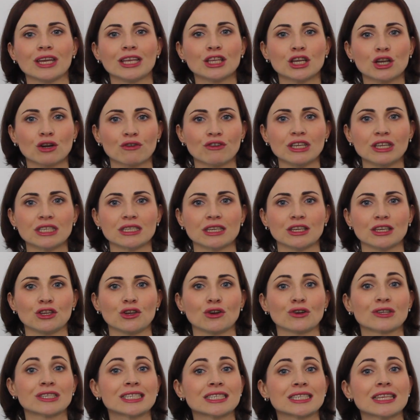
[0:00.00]
increasing
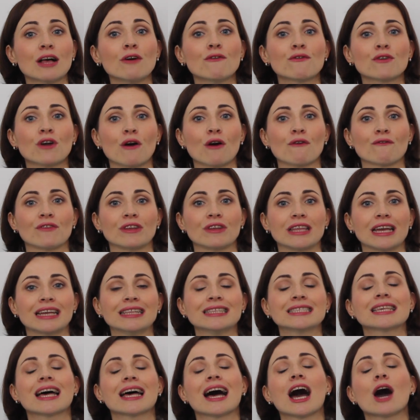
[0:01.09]
your
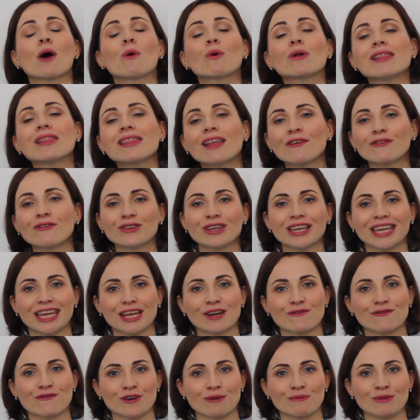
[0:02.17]
self-confidence, I would love to
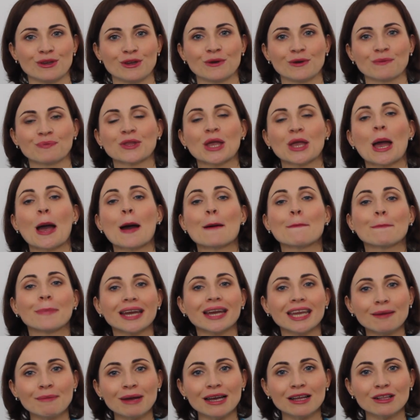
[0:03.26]
hear from you. My
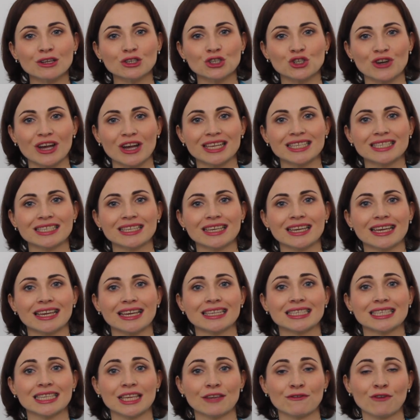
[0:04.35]
email address
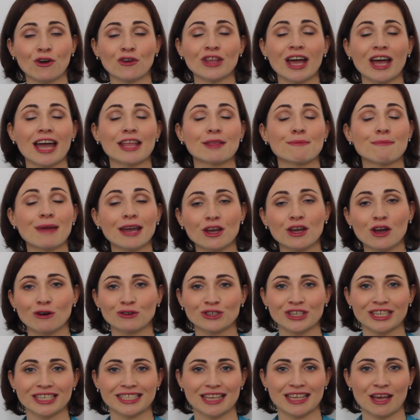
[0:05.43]
is
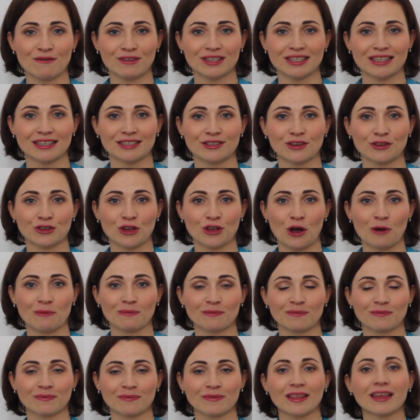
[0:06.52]

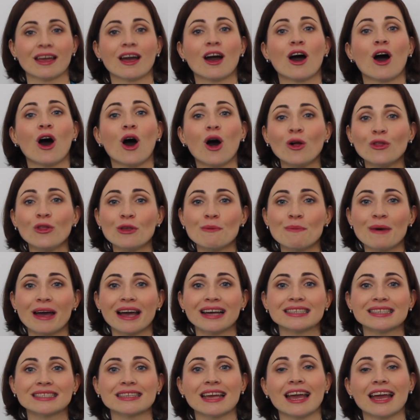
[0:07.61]
ivona@mechcoachingservices.com. All the
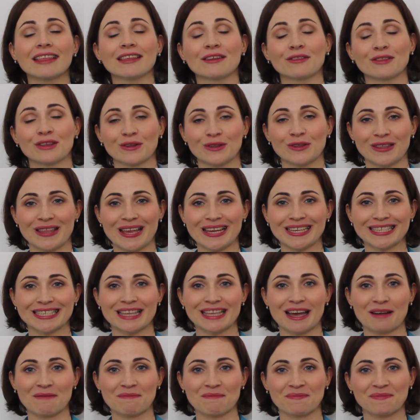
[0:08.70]
best, and until the next
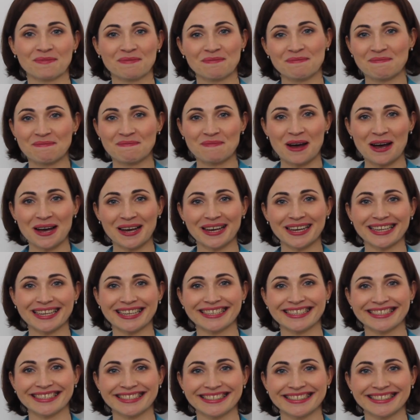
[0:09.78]
time, bye!